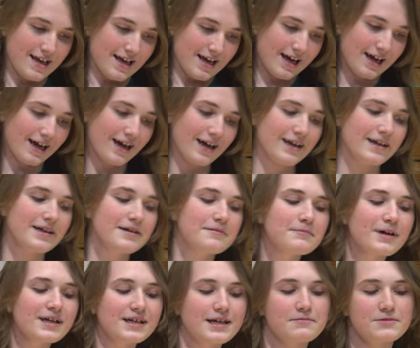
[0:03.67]
Hi,
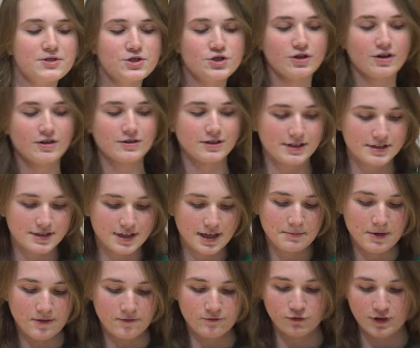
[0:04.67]
my name is Charlotte.
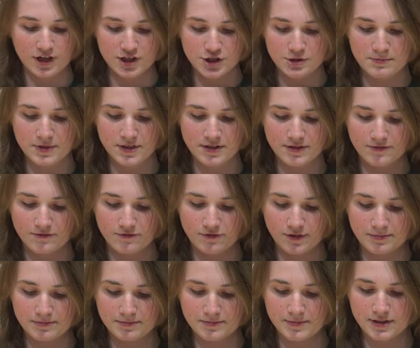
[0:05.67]
I'm a freshman
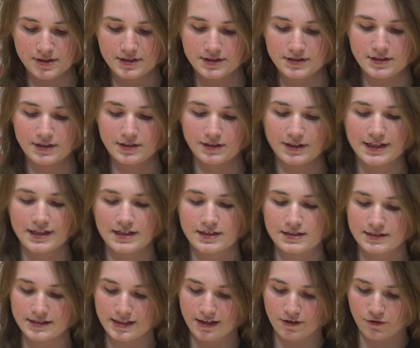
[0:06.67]
from
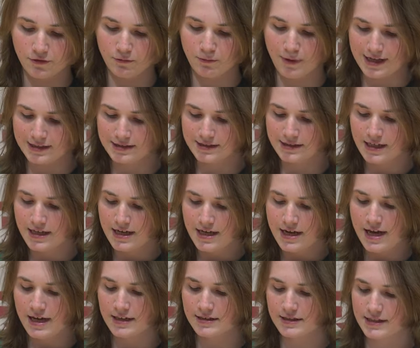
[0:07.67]
Lincoln Southwest,
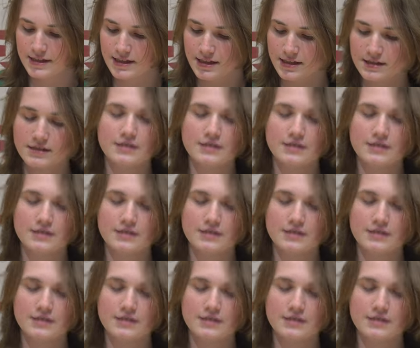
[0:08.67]
and this is